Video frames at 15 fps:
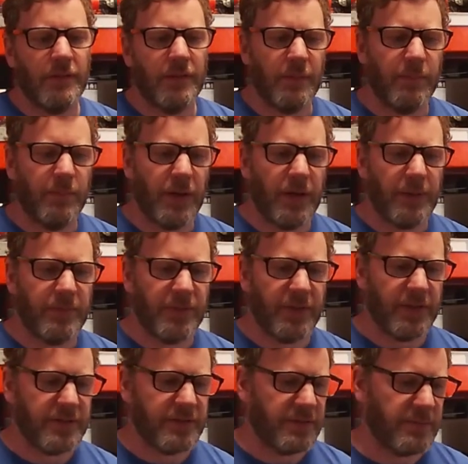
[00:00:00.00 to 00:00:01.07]
The pipe
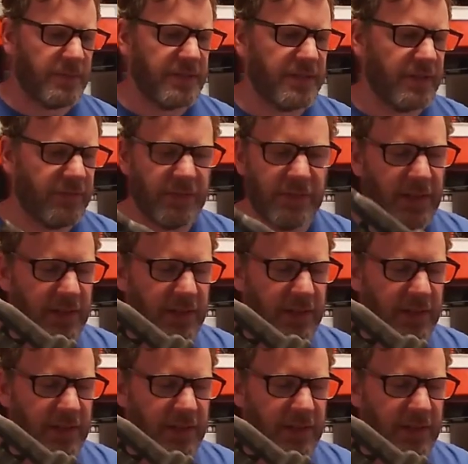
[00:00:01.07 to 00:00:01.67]
size are a bit different.